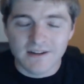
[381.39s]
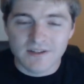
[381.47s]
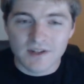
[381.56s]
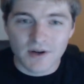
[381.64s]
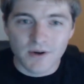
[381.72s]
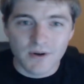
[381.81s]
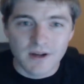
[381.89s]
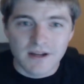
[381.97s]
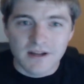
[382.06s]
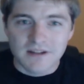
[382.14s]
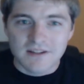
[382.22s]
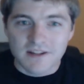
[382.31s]
So
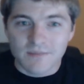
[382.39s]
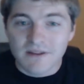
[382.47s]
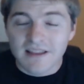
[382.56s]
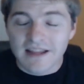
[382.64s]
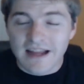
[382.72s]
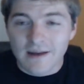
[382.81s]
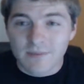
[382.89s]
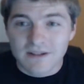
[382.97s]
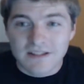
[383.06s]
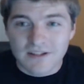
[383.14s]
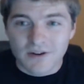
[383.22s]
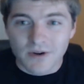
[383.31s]
something that
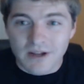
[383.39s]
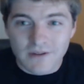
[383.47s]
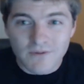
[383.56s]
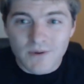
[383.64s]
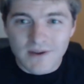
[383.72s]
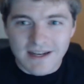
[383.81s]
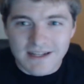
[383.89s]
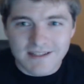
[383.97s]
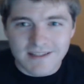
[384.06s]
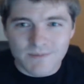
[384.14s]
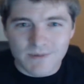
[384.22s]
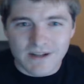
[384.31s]
happens, if you get into
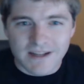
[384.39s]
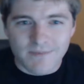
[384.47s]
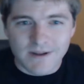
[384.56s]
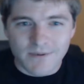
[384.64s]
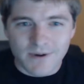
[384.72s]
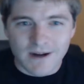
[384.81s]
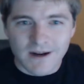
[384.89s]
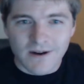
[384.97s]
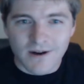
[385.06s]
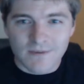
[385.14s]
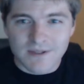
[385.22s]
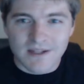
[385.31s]
this predicament where
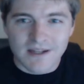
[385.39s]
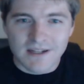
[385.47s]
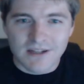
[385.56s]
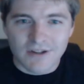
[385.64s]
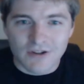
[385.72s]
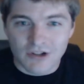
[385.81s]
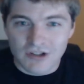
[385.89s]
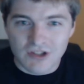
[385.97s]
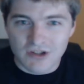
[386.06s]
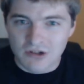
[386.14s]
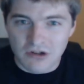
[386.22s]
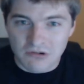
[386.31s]
all of a sudden you're
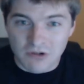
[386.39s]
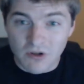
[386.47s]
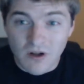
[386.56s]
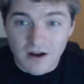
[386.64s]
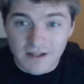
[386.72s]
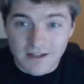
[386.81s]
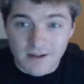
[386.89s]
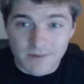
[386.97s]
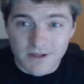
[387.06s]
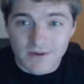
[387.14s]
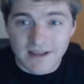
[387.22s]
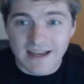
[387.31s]
just clogged up
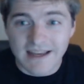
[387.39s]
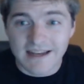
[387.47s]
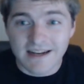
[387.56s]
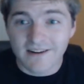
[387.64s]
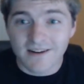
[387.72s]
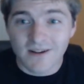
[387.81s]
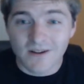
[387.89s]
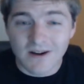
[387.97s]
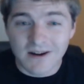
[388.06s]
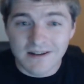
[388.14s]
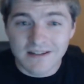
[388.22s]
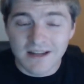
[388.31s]
and you can't get it
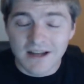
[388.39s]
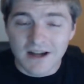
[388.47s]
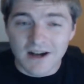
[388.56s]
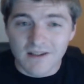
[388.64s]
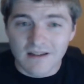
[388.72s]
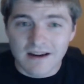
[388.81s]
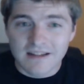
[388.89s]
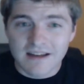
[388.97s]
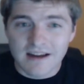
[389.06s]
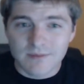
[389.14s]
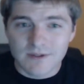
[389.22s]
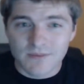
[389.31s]
unclogged, a lot of
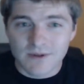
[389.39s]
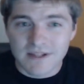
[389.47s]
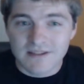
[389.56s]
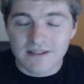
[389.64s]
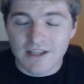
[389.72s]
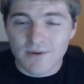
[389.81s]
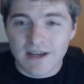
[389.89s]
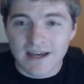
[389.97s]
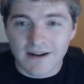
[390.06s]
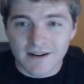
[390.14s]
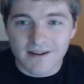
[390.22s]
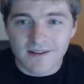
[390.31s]
times the reason that you
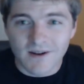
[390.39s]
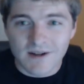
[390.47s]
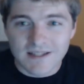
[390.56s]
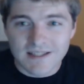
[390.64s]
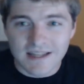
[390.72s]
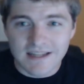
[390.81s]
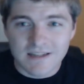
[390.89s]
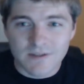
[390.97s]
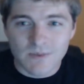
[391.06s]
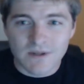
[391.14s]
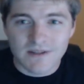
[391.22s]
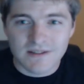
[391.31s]
can't unclog a sink is
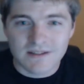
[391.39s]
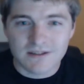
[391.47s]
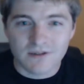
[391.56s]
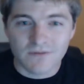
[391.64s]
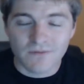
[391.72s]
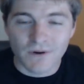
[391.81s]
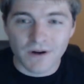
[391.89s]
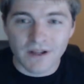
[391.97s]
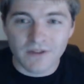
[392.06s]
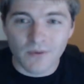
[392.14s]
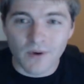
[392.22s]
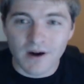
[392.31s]
because it's
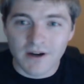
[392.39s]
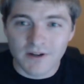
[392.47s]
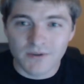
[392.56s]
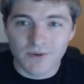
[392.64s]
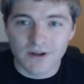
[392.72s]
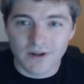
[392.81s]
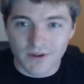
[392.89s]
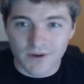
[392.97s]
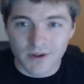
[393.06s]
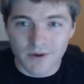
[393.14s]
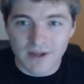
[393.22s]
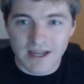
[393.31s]
diverting the water to
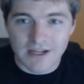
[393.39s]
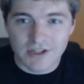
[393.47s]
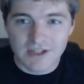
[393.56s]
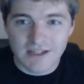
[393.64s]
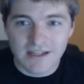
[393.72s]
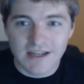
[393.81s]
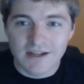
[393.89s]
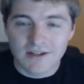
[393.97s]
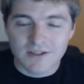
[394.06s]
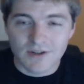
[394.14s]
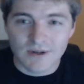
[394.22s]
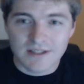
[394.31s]
another location.
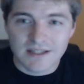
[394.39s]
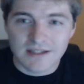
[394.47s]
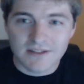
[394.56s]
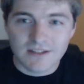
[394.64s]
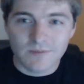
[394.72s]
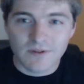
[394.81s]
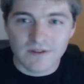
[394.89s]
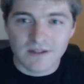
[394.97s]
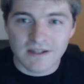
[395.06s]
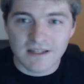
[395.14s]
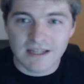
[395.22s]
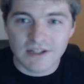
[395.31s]
So inside of some of
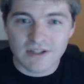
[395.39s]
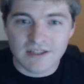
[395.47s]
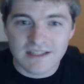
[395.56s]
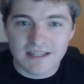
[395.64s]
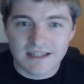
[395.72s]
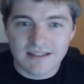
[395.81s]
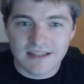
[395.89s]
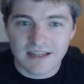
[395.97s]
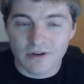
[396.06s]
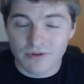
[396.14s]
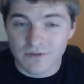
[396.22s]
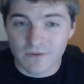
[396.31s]
the kitchen sinks,
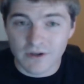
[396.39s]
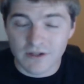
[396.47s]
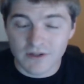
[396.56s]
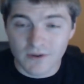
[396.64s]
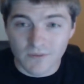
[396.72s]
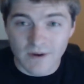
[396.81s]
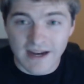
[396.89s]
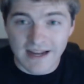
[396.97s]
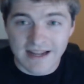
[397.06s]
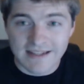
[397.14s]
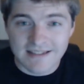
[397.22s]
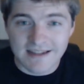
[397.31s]
it'll divert it to the right
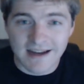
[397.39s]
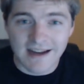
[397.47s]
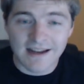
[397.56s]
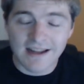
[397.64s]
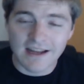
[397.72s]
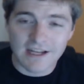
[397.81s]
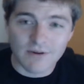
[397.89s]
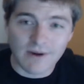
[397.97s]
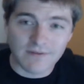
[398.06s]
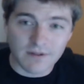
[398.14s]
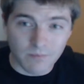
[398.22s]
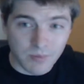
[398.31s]
hand side and you
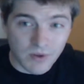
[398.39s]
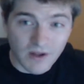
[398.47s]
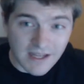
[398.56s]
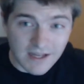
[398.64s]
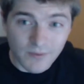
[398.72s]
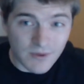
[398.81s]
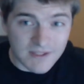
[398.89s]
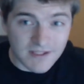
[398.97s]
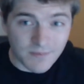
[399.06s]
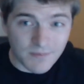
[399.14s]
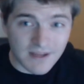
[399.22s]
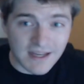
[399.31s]
have to plug it with
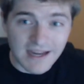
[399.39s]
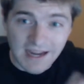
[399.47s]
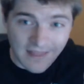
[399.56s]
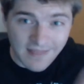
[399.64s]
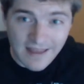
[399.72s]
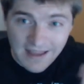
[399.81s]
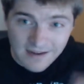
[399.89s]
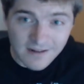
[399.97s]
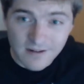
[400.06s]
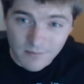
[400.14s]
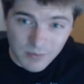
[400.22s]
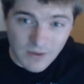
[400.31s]
something and
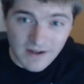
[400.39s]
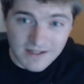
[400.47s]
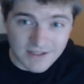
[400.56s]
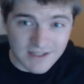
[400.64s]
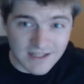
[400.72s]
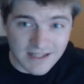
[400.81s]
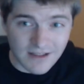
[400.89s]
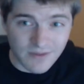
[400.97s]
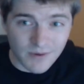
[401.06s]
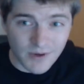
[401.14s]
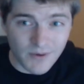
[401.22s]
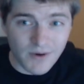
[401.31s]
then plunge to get it
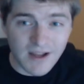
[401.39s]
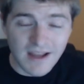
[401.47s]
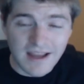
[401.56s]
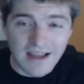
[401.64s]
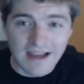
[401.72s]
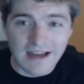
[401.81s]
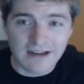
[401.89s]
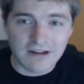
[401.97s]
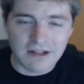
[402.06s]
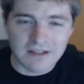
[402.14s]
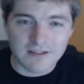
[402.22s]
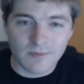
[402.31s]
through.
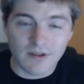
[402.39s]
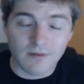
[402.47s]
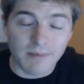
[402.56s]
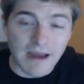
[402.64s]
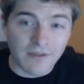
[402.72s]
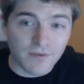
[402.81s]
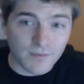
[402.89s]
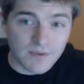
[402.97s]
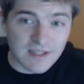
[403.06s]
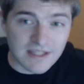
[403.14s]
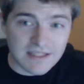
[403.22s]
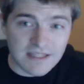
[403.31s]
And in some of the bathroom
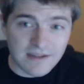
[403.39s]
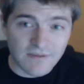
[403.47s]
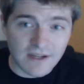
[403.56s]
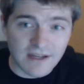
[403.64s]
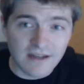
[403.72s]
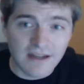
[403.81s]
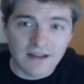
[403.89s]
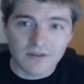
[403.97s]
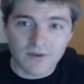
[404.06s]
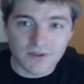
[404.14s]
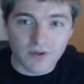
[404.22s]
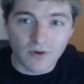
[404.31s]
sinks, even
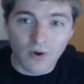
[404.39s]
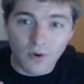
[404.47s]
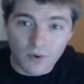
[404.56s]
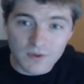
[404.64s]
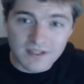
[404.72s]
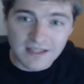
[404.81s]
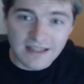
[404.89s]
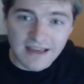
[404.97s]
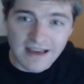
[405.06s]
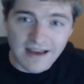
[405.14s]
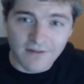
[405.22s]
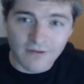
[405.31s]
those little holes that they
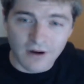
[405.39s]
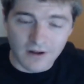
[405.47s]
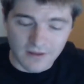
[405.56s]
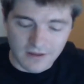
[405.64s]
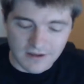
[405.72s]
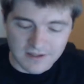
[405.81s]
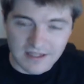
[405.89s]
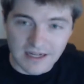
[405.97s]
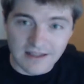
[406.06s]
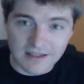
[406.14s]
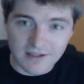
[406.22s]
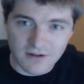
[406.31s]
have on the
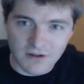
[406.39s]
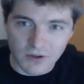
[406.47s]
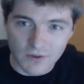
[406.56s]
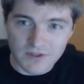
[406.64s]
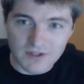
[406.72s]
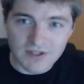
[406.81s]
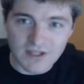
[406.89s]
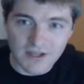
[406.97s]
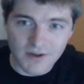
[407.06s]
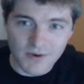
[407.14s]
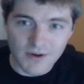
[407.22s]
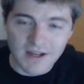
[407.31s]
side that's closest to
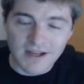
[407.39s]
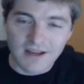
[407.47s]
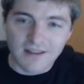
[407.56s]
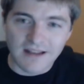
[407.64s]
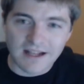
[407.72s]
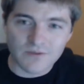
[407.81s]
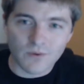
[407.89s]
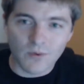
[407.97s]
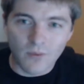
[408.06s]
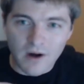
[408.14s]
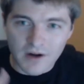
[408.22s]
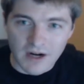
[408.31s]
you, that's where
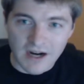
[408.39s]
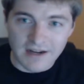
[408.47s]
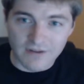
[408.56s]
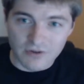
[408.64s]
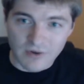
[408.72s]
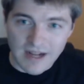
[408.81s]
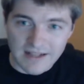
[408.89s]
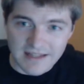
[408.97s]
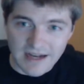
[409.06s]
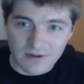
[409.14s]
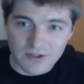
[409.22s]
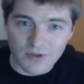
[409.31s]
water kind of drains
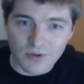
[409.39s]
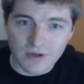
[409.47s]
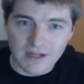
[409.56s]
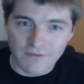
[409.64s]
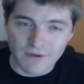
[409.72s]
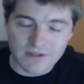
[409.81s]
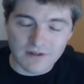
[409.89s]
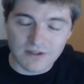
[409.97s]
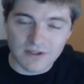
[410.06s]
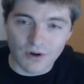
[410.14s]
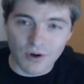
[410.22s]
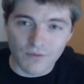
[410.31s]
out to if it
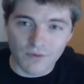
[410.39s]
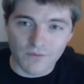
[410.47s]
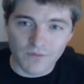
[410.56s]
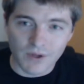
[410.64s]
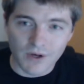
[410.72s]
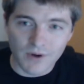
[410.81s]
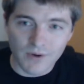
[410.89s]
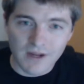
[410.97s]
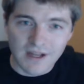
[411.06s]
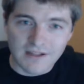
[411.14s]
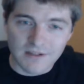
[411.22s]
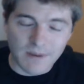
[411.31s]
starts to overflow.
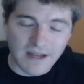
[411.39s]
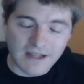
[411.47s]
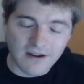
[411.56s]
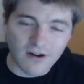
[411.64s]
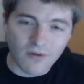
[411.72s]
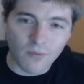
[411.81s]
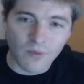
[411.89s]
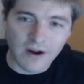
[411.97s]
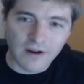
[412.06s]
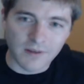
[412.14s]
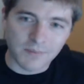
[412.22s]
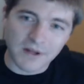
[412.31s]
Depending on
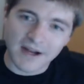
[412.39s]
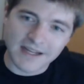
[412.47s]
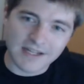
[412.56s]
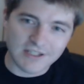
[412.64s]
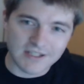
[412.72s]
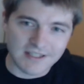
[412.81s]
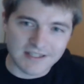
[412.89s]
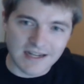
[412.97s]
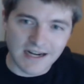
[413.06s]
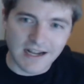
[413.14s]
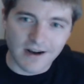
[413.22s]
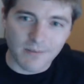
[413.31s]
where the blockage is
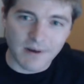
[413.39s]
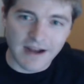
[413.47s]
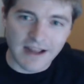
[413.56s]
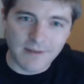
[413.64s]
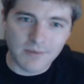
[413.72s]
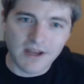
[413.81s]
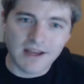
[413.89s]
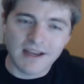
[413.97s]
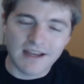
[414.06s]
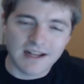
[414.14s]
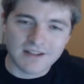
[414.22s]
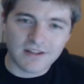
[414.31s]
inside of your pipe,
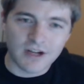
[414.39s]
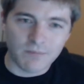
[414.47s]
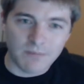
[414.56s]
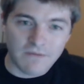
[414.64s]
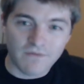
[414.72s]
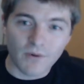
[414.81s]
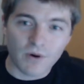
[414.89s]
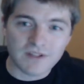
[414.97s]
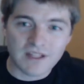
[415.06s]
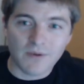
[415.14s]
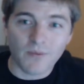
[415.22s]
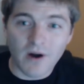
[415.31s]
it's going to be
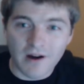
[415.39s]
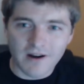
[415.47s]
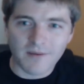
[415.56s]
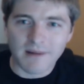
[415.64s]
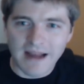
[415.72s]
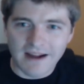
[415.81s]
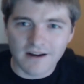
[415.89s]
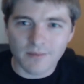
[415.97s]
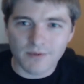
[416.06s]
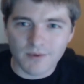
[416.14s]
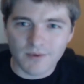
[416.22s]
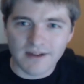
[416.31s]
forcing water back up
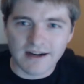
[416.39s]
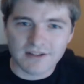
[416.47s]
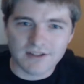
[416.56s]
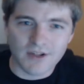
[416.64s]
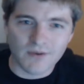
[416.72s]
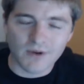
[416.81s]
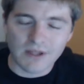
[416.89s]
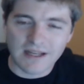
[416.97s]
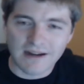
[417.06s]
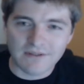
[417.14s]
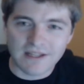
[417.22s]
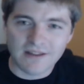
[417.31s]
through there. So you really
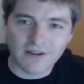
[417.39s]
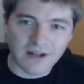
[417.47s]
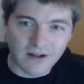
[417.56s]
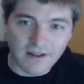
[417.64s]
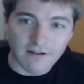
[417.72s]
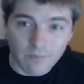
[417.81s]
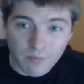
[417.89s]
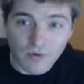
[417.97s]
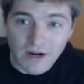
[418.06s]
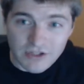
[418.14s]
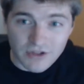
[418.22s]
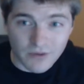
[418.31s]
have to either get a lot of
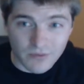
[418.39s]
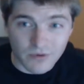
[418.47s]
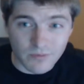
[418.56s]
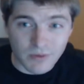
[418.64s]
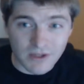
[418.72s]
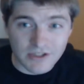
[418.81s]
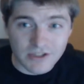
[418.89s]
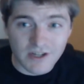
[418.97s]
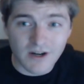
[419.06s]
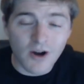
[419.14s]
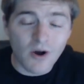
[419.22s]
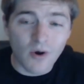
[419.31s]
pressure through the
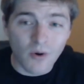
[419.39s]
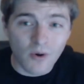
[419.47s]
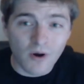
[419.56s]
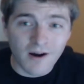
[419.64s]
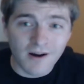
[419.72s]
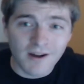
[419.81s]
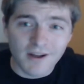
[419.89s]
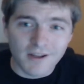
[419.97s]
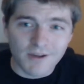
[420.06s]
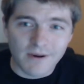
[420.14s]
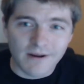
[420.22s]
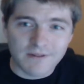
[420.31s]
plunger, or
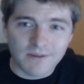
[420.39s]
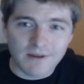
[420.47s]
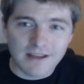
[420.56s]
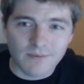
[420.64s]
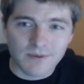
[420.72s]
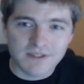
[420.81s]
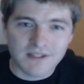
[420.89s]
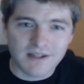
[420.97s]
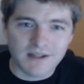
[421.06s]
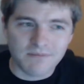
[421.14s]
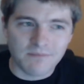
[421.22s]
you have to be able to